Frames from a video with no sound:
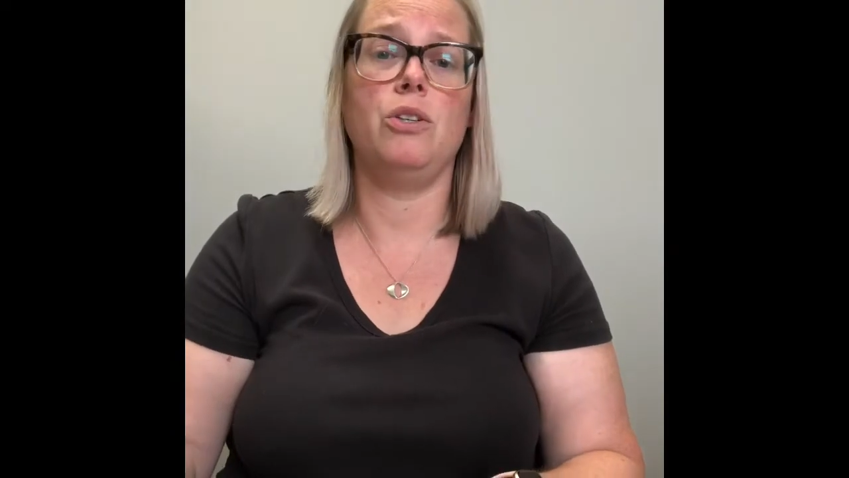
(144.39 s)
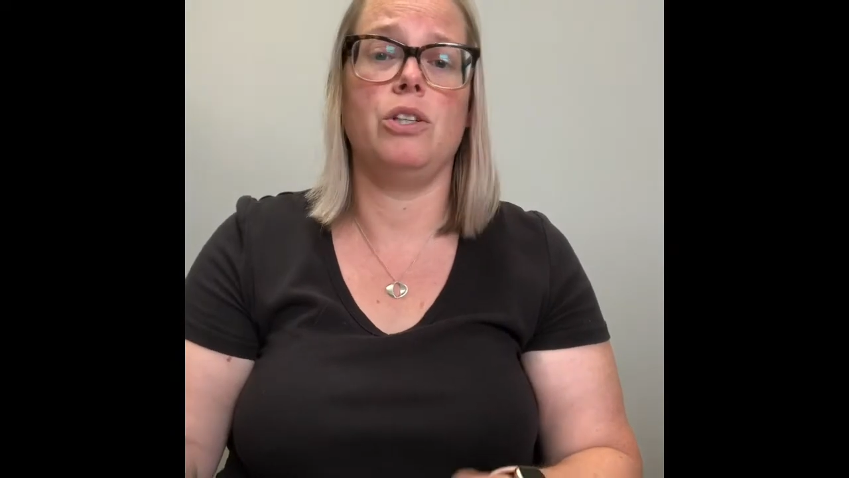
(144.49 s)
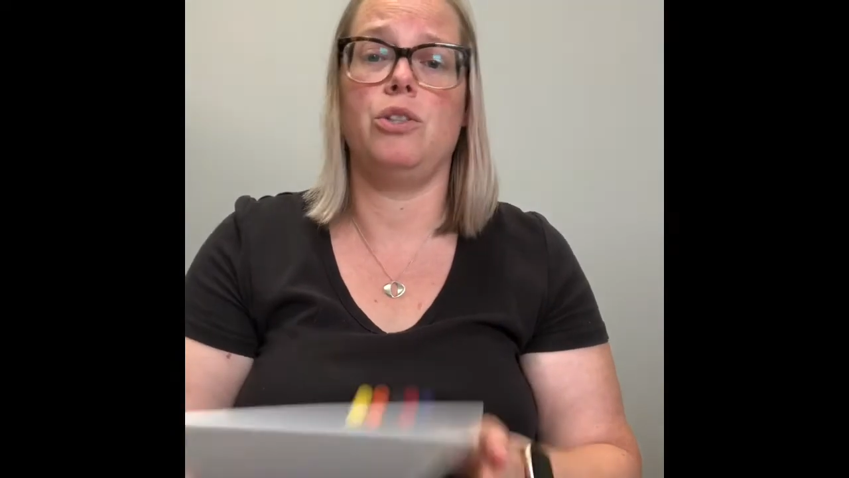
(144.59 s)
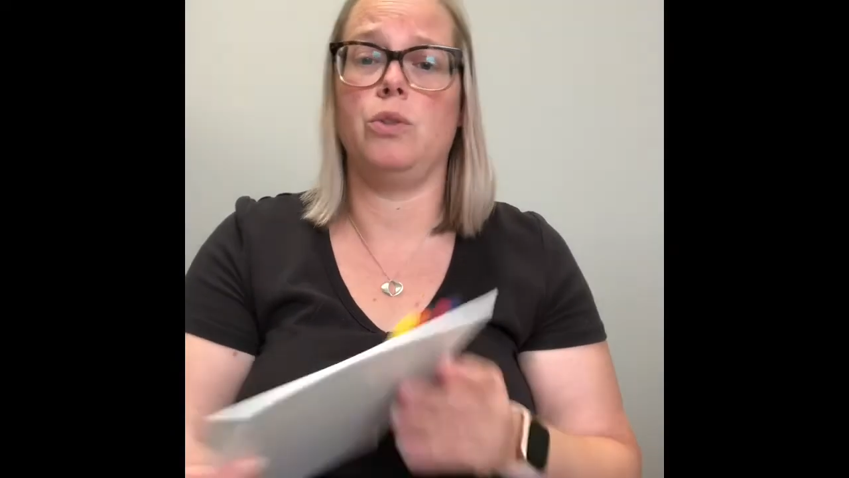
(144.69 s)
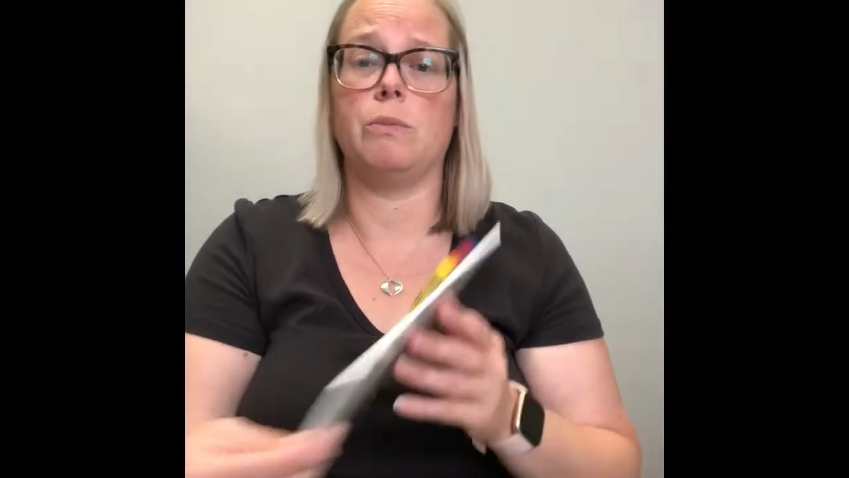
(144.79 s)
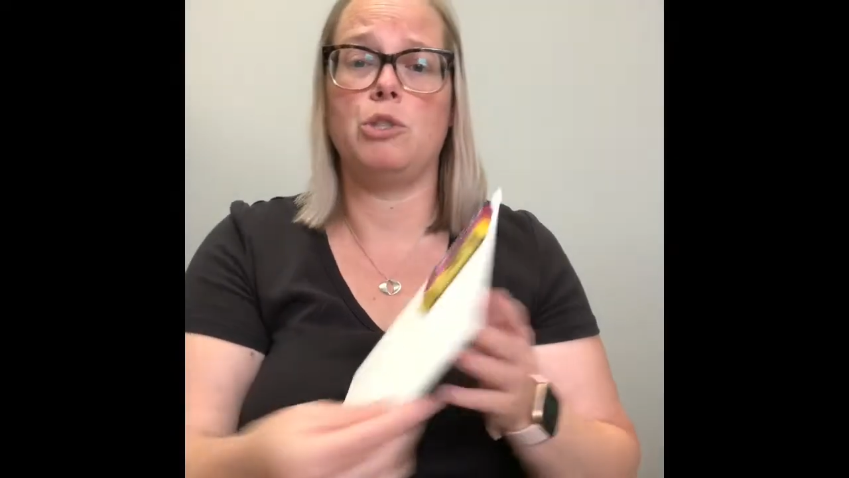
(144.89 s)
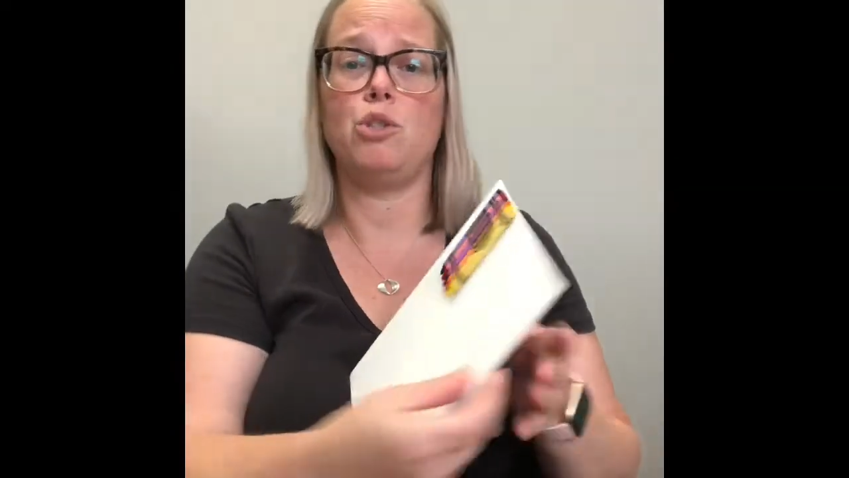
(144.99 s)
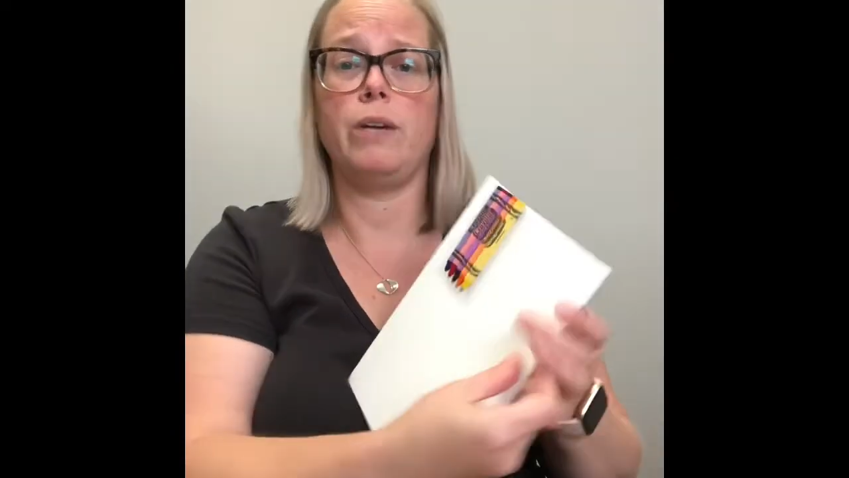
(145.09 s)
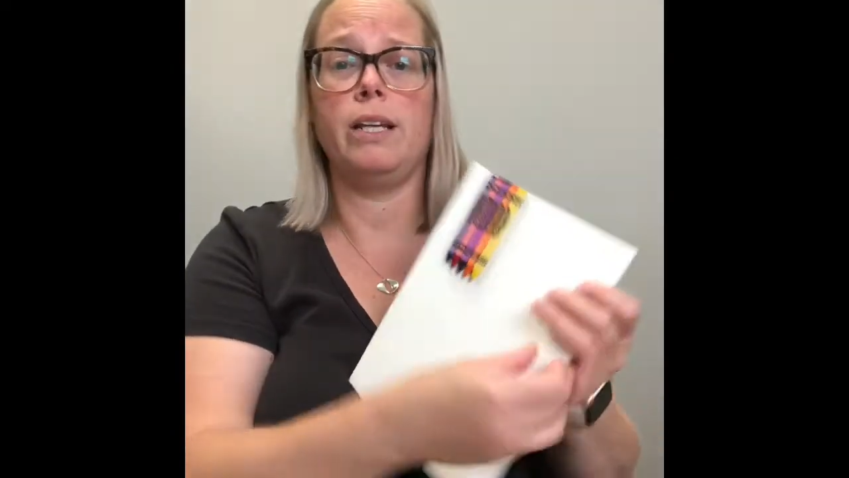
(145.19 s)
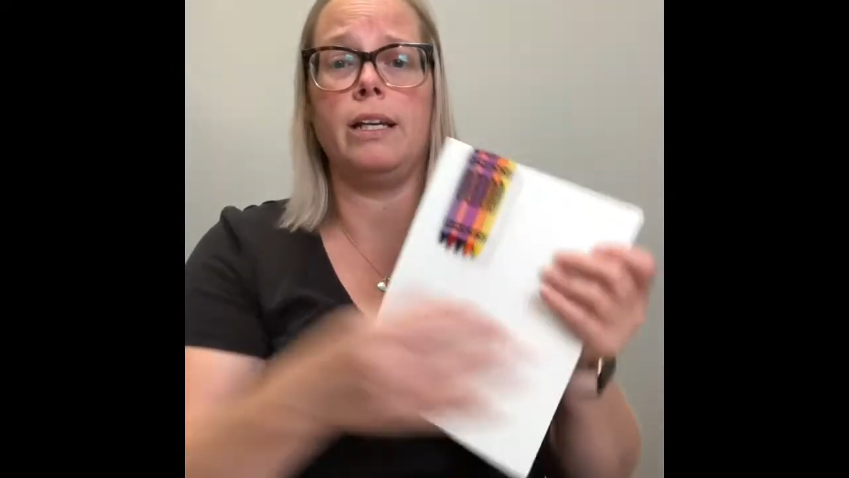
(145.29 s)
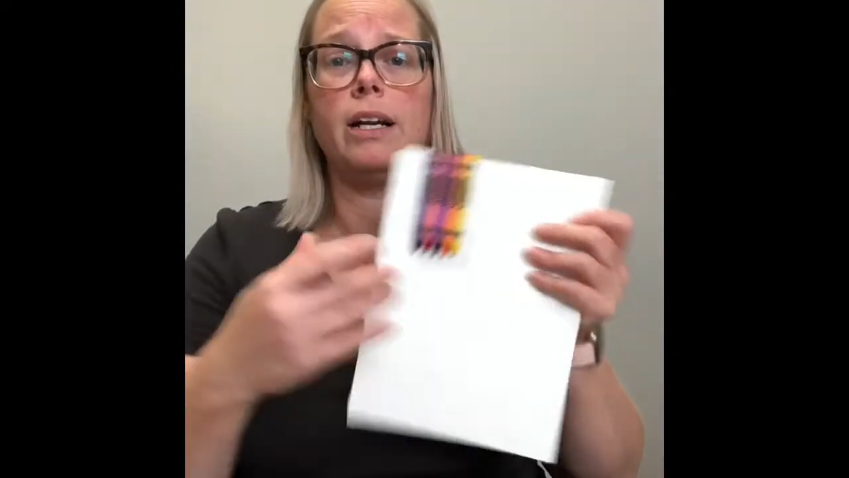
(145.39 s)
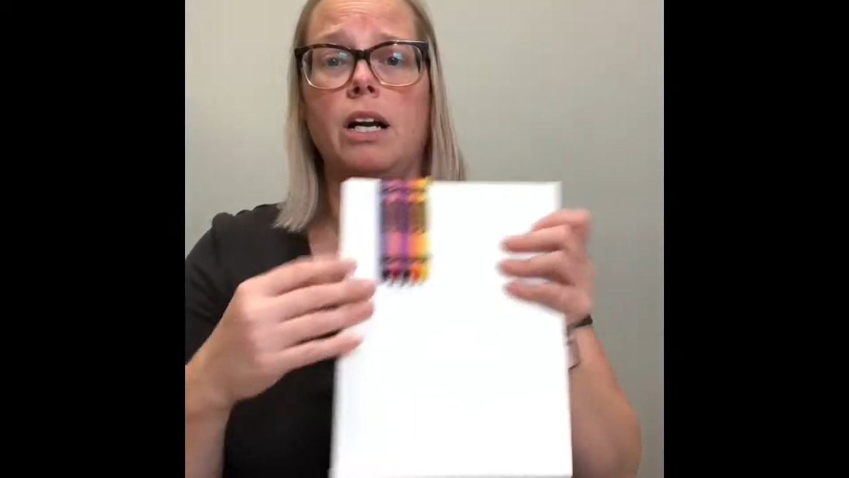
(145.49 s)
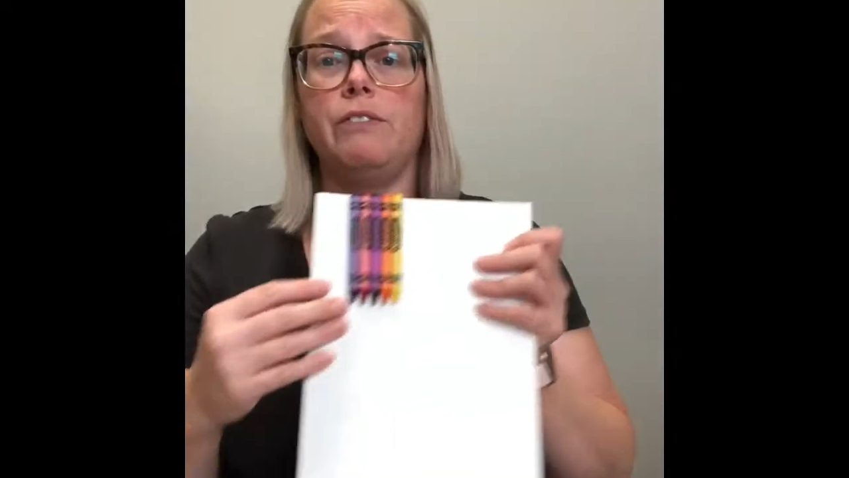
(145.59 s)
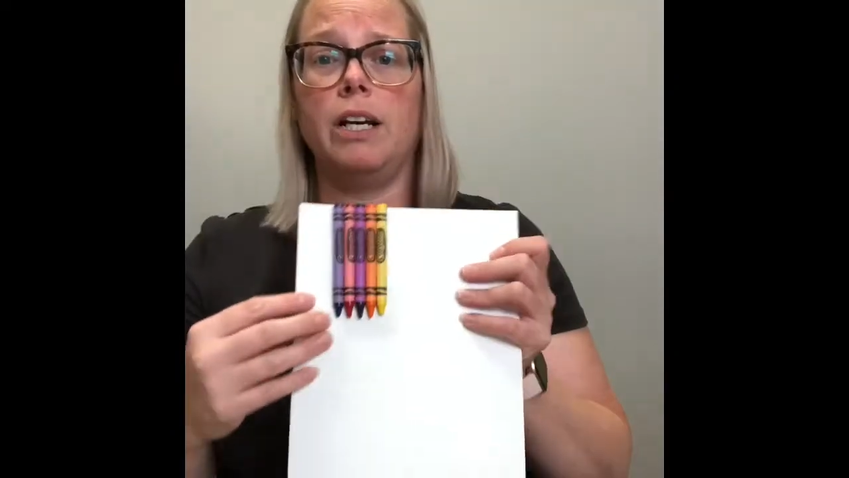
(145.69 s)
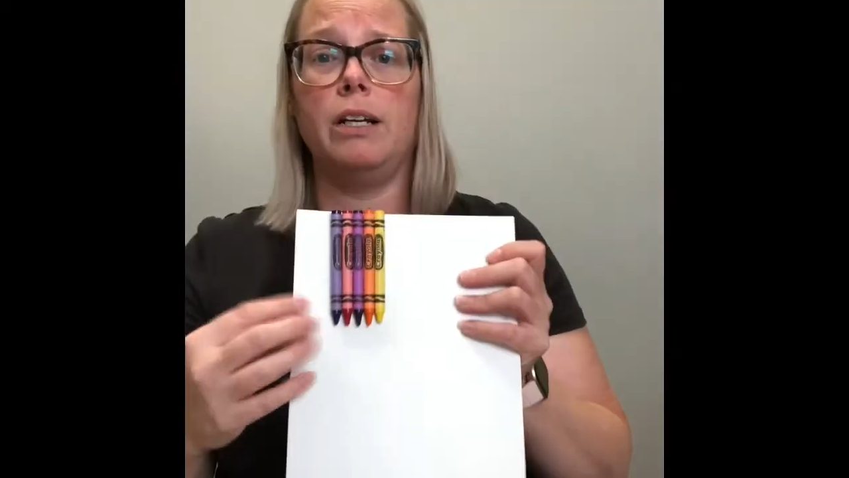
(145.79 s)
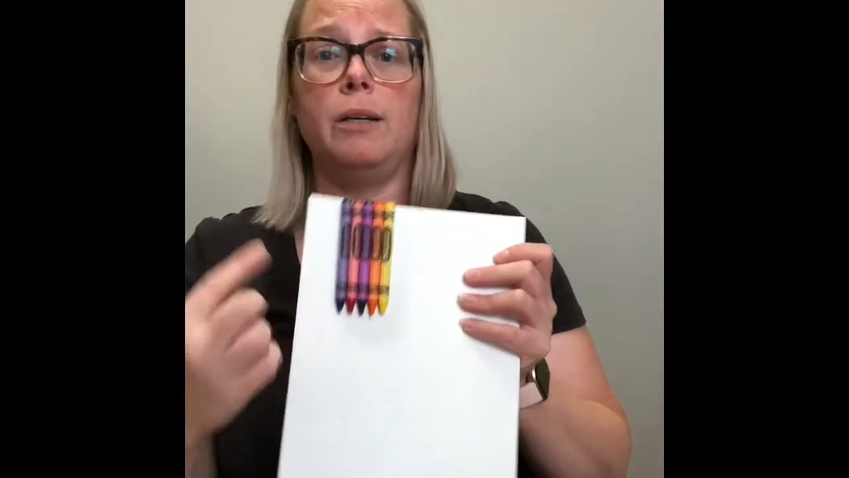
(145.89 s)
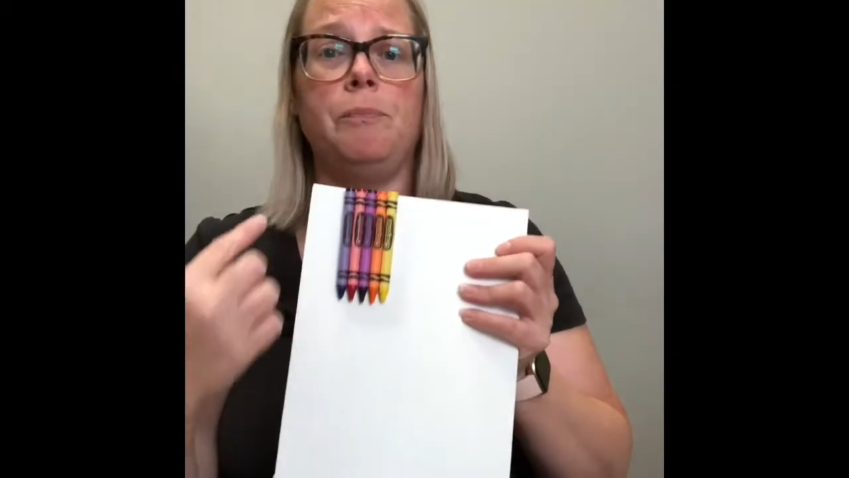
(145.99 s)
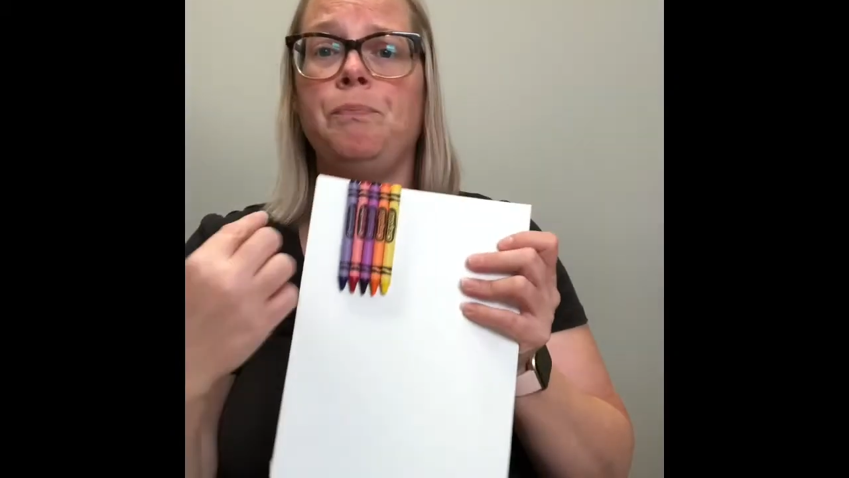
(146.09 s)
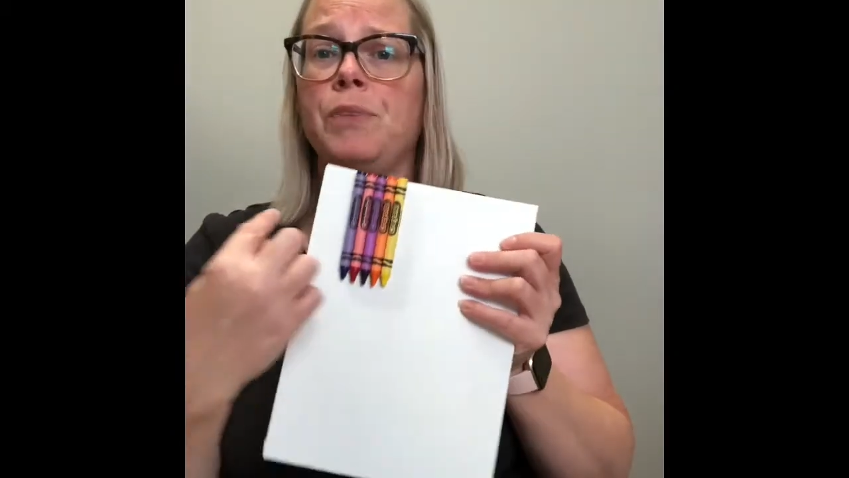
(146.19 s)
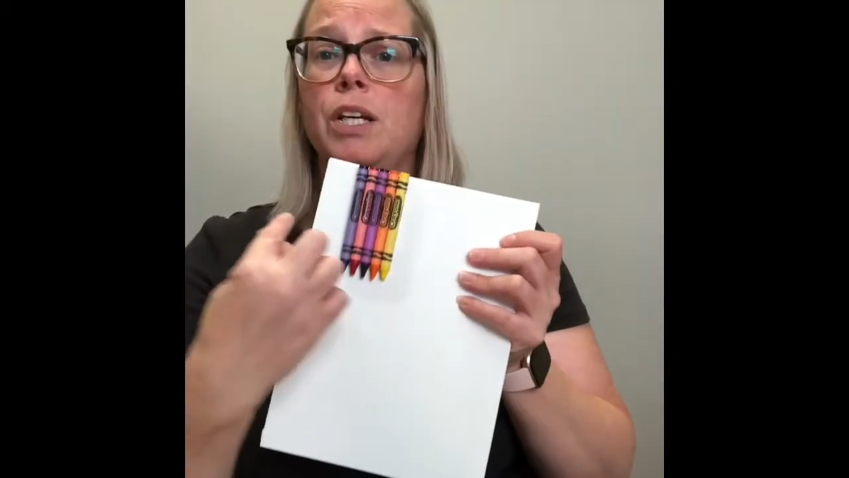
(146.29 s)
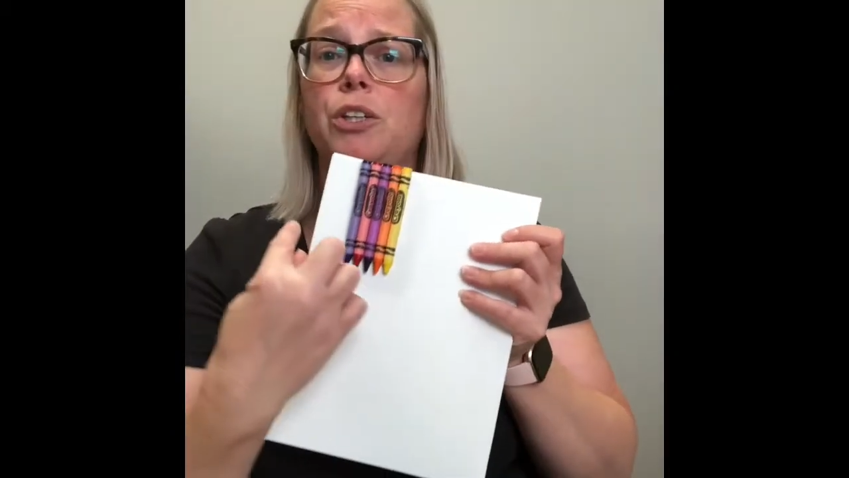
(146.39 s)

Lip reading: You can do them straight like I've done them.